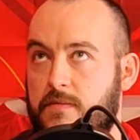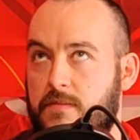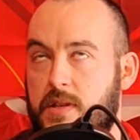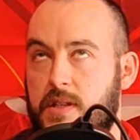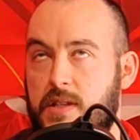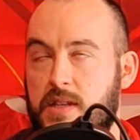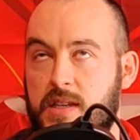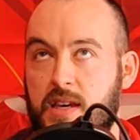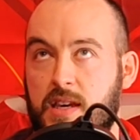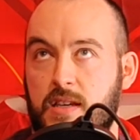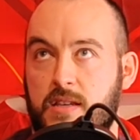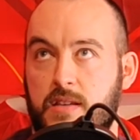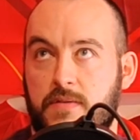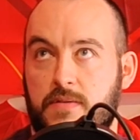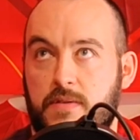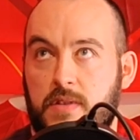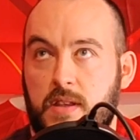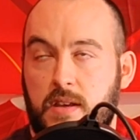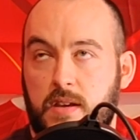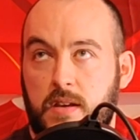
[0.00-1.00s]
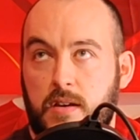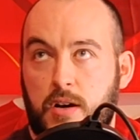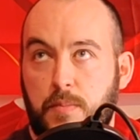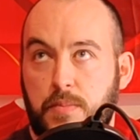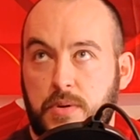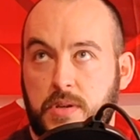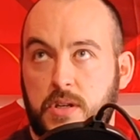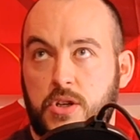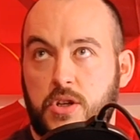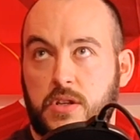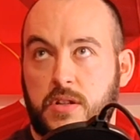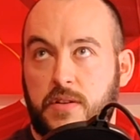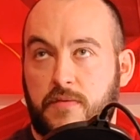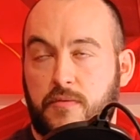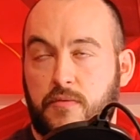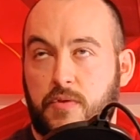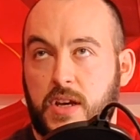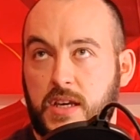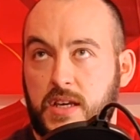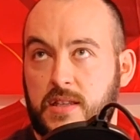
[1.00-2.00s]
it's a case of the opposition have
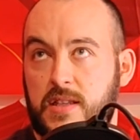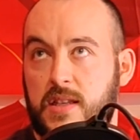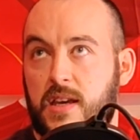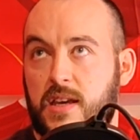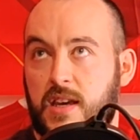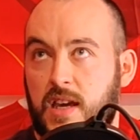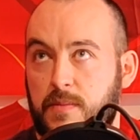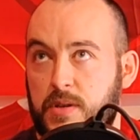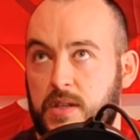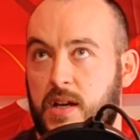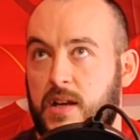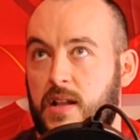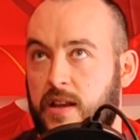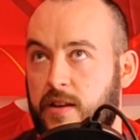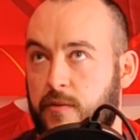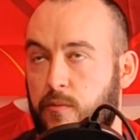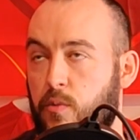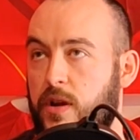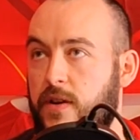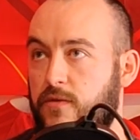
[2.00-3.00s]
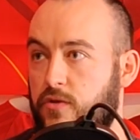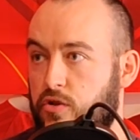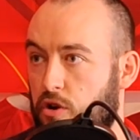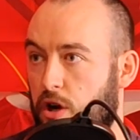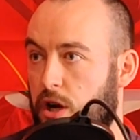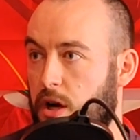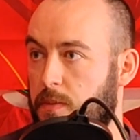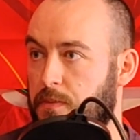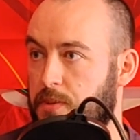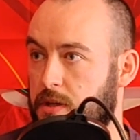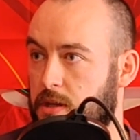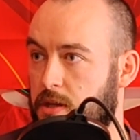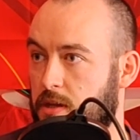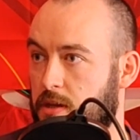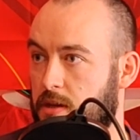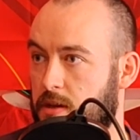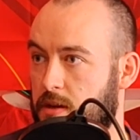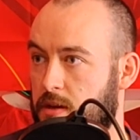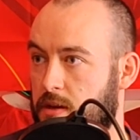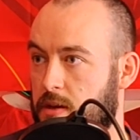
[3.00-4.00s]
raised their game slightly and we've dropped.
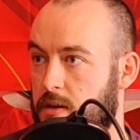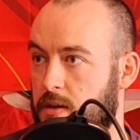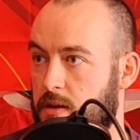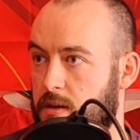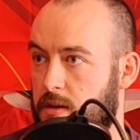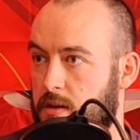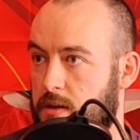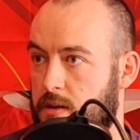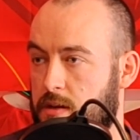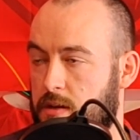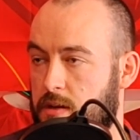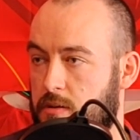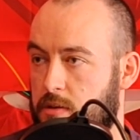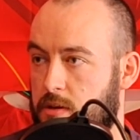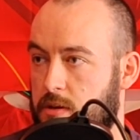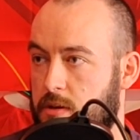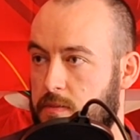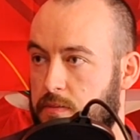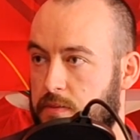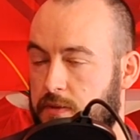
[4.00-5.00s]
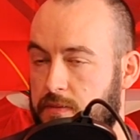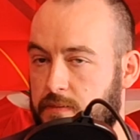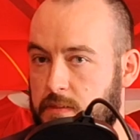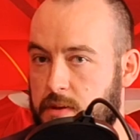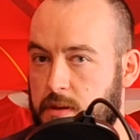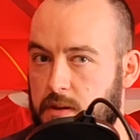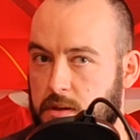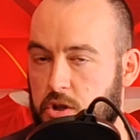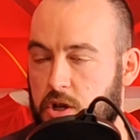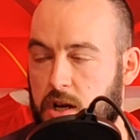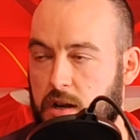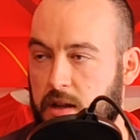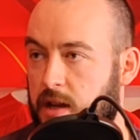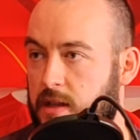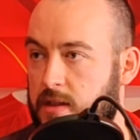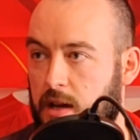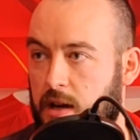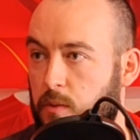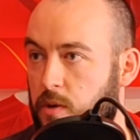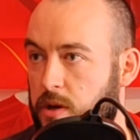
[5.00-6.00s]
So the trying to
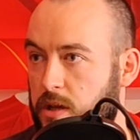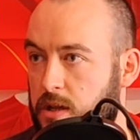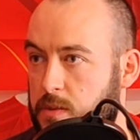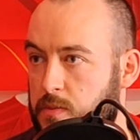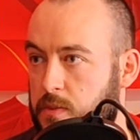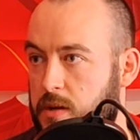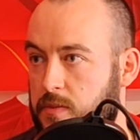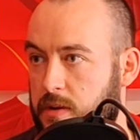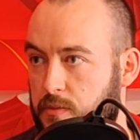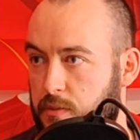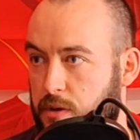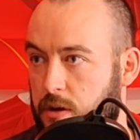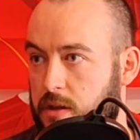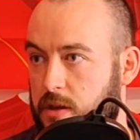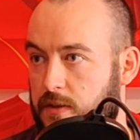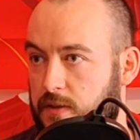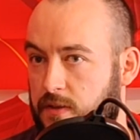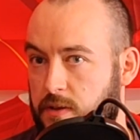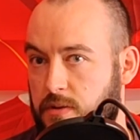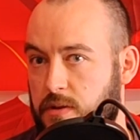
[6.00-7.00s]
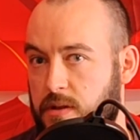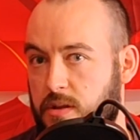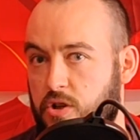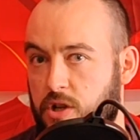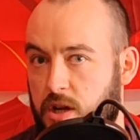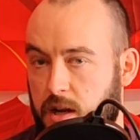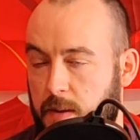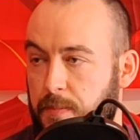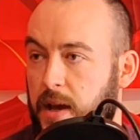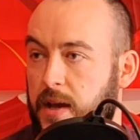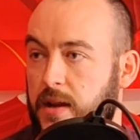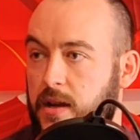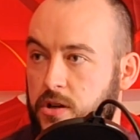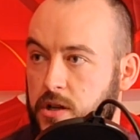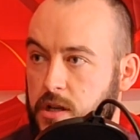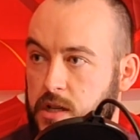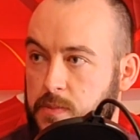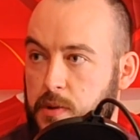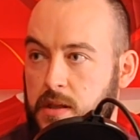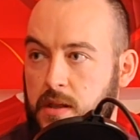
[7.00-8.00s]
get that win's been a bit more difficult, and trying to
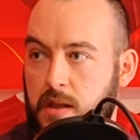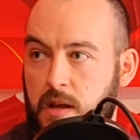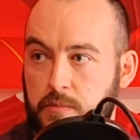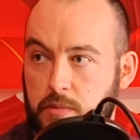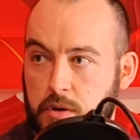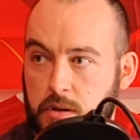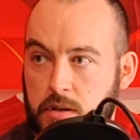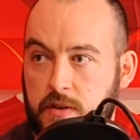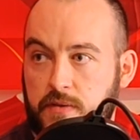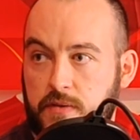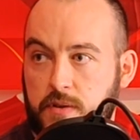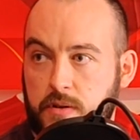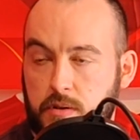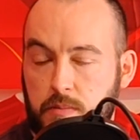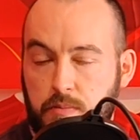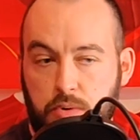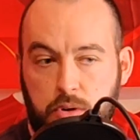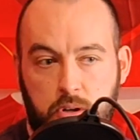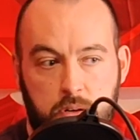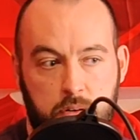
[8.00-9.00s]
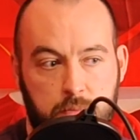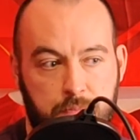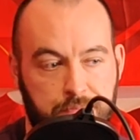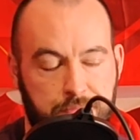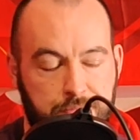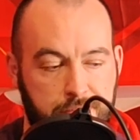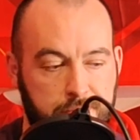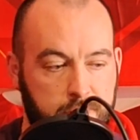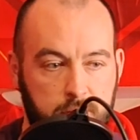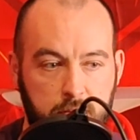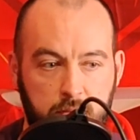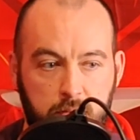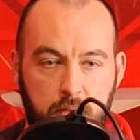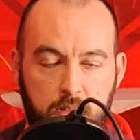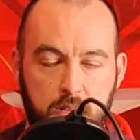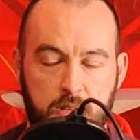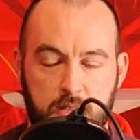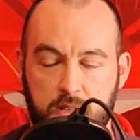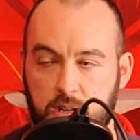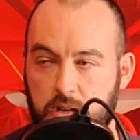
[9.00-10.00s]
penetrate's been that more difficult. But
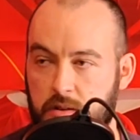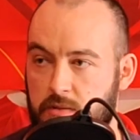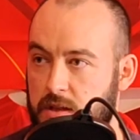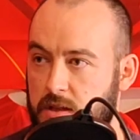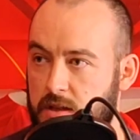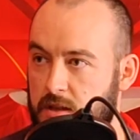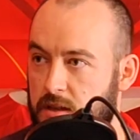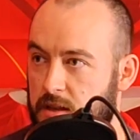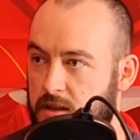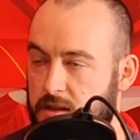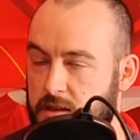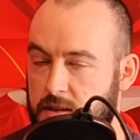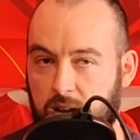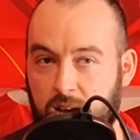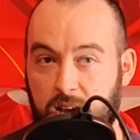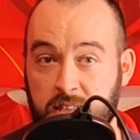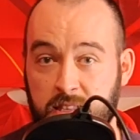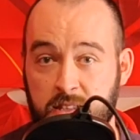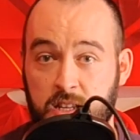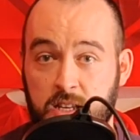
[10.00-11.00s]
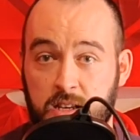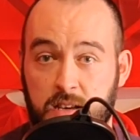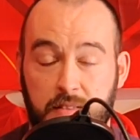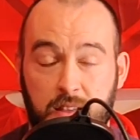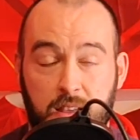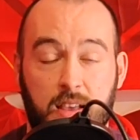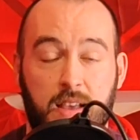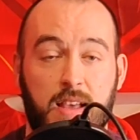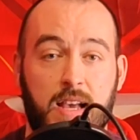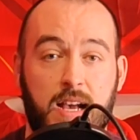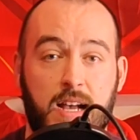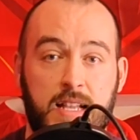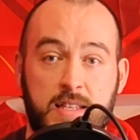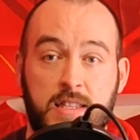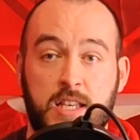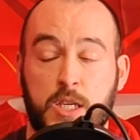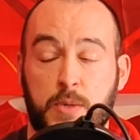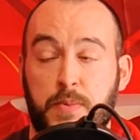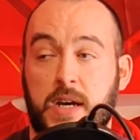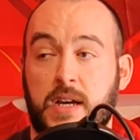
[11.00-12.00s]
I don't know. It's it's I didn't I did
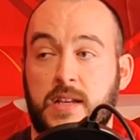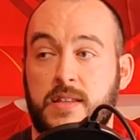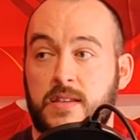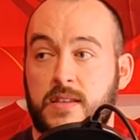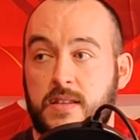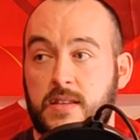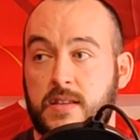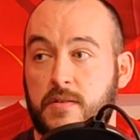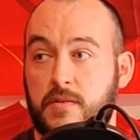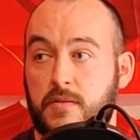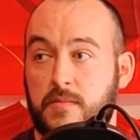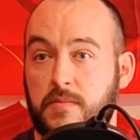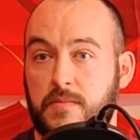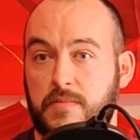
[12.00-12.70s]
expect us to